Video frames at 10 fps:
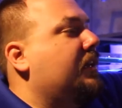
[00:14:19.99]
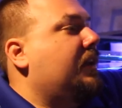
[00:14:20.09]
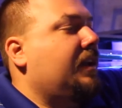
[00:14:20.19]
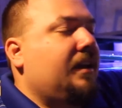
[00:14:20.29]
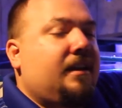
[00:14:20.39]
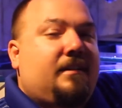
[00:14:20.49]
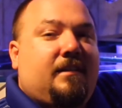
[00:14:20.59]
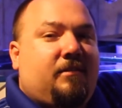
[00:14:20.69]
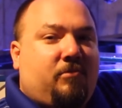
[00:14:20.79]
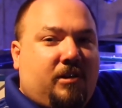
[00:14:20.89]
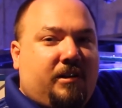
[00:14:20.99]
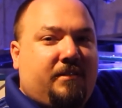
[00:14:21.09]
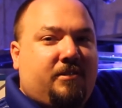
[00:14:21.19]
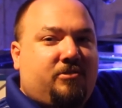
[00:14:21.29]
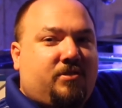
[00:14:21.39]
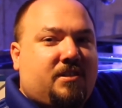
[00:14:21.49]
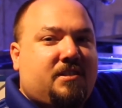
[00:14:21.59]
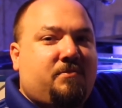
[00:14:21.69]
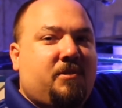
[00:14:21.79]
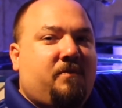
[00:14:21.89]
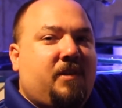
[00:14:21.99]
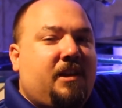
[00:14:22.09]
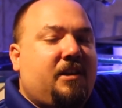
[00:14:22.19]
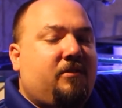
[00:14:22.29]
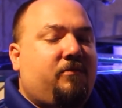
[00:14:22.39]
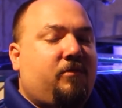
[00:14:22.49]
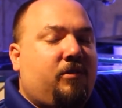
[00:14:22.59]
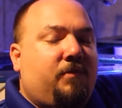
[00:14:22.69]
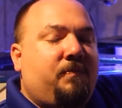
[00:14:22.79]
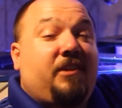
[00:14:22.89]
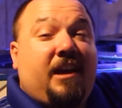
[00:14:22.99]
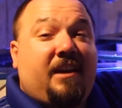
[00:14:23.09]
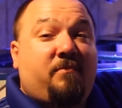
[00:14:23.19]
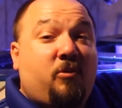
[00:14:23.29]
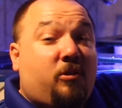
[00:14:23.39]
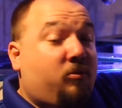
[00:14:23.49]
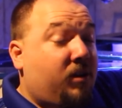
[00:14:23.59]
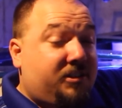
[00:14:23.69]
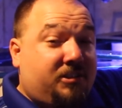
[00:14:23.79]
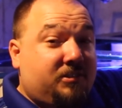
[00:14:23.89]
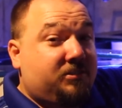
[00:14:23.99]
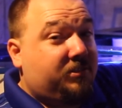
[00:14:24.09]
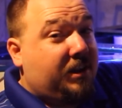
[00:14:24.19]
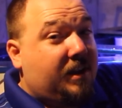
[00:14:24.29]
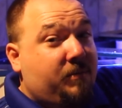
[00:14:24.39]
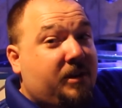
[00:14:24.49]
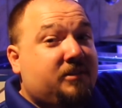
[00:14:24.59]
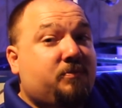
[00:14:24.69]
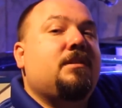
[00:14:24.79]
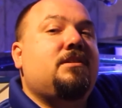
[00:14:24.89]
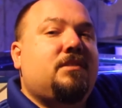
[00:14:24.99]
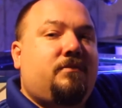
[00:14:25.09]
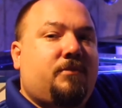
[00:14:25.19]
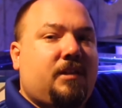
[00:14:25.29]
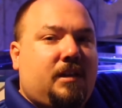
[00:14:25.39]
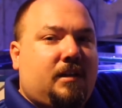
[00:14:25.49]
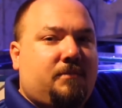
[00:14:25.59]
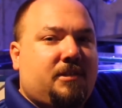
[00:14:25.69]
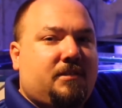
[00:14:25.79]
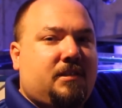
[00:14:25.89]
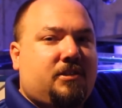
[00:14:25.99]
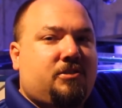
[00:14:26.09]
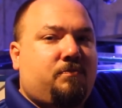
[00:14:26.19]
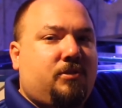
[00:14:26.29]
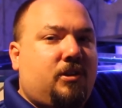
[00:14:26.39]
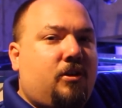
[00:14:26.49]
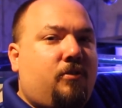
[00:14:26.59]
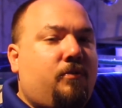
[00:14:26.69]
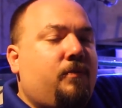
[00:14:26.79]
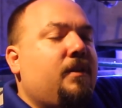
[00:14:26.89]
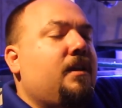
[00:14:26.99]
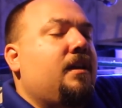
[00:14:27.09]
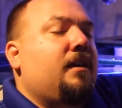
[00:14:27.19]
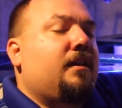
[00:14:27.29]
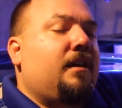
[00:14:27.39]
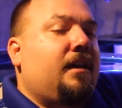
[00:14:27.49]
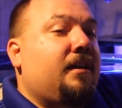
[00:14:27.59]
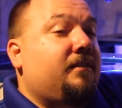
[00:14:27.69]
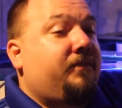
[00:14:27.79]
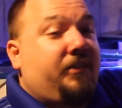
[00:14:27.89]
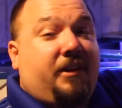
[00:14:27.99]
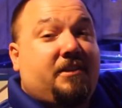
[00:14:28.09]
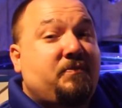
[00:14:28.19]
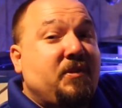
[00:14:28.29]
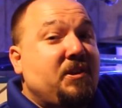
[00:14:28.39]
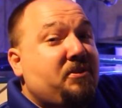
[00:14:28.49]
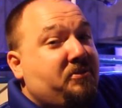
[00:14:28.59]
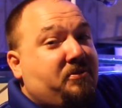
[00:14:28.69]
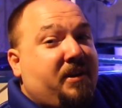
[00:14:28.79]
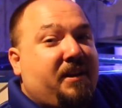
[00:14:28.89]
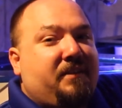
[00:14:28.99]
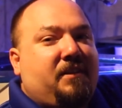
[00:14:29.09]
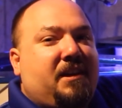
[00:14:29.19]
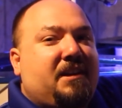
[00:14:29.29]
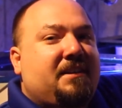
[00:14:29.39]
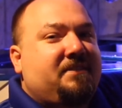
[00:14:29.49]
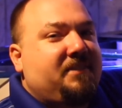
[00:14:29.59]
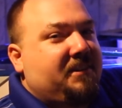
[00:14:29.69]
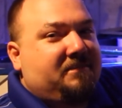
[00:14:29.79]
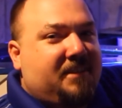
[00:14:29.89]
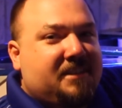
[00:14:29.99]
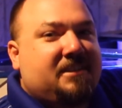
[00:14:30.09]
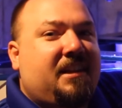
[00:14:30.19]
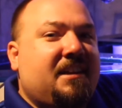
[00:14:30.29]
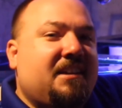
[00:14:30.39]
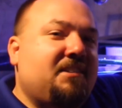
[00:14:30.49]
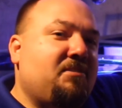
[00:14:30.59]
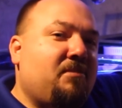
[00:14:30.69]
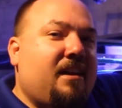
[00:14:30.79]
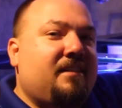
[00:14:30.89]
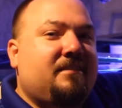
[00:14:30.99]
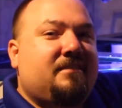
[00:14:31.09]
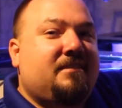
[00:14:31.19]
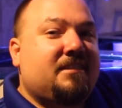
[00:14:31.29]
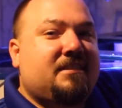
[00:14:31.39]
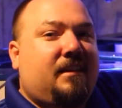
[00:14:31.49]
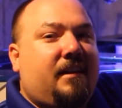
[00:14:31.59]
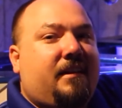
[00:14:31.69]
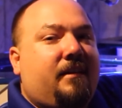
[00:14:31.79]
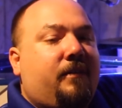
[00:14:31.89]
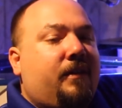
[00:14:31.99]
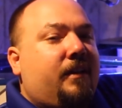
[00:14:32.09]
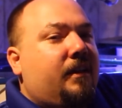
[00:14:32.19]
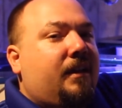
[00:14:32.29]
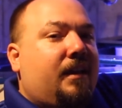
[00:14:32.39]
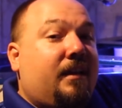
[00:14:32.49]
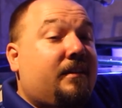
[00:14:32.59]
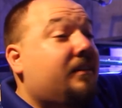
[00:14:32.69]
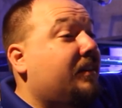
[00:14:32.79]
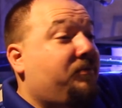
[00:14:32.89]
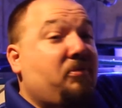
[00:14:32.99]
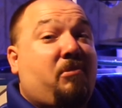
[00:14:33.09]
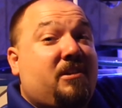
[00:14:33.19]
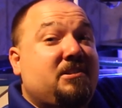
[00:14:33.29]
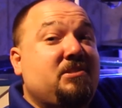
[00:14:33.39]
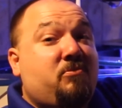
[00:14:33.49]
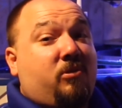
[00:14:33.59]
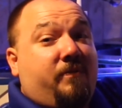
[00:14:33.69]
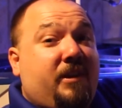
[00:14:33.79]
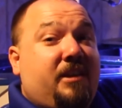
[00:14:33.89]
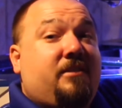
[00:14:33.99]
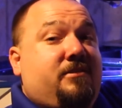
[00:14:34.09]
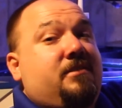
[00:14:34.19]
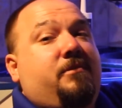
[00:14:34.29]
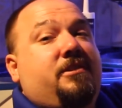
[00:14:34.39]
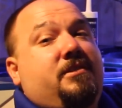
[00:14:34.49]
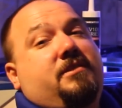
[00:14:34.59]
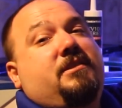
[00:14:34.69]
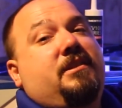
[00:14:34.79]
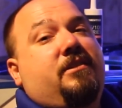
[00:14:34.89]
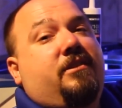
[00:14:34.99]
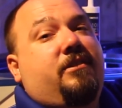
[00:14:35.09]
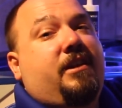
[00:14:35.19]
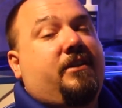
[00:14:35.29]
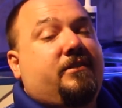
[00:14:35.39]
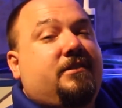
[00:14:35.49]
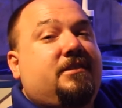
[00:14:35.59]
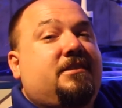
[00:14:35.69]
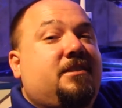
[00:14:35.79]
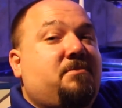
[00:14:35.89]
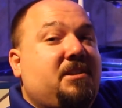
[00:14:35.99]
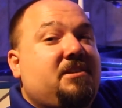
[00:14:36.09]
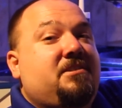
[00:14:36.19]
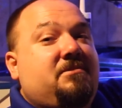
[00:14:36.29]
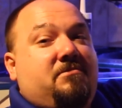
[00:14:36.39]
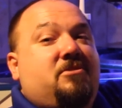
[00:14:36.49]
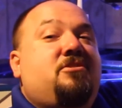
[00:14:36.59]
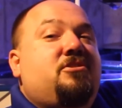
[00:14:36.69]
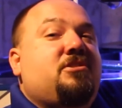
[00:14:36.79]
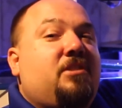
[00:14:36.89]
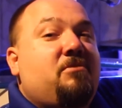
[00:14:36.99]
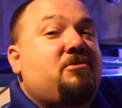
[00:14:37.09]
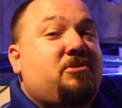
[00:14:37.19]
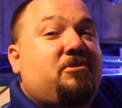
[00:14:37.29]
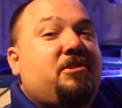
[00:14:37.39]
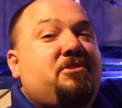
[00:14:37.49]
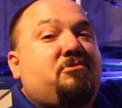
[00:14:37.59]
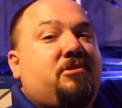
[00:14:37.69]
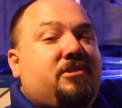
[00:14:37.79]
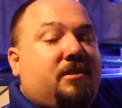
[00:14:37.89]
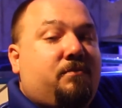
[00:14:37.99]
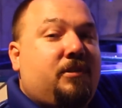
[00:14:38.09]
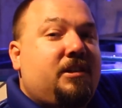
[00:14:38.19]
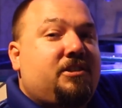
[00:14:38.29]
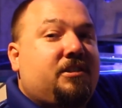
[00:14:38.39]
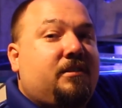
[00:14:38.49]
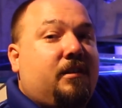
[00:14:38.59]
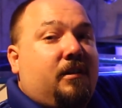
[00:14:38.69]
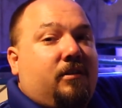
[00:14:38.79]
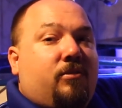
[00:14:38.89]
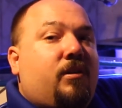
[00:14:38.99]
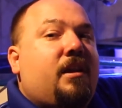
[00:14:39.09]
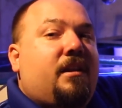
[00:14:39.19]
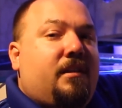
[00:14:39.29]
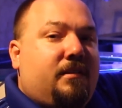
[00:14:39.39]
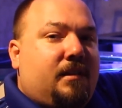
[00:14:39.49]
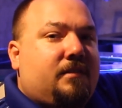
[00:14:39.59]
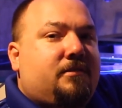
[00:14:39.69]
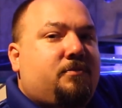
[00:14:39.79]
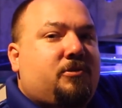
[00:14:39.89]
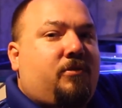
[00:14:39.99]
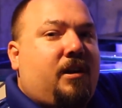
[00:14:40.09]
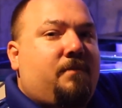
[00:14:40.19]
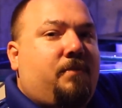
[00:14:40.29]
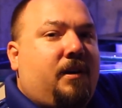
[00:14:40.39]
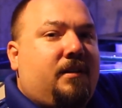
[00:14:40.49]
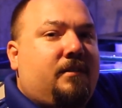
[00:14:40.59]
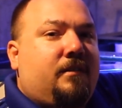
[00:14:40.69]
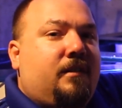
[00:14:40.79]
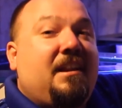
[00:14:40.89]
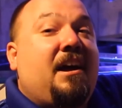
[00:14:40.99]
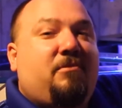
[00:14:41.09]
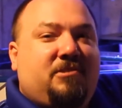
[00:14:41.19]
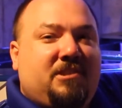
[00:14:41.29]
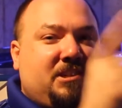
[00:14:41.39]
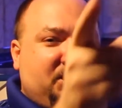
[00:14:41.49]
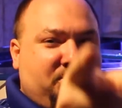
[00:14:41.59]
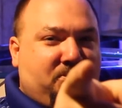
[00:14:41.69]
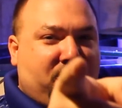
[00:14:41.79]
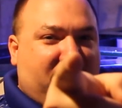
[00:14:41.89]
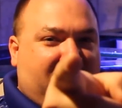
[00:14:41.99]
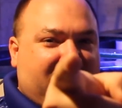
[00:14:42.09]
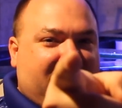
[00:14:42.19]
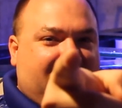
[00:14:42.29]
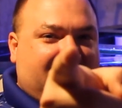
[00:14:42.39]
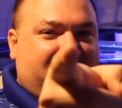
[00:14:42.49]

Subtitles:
and I wanted to address them in video form. If you have more questions or comments, please leave them in the comment section below. And if you like the video, go ahead and like it. If you dislike it, go ahead and dislike it. And if you want to see more videos on my 1600 gallon system and its slow journey towards completion, go ahead and hit that subscribe button, and I will see you on the next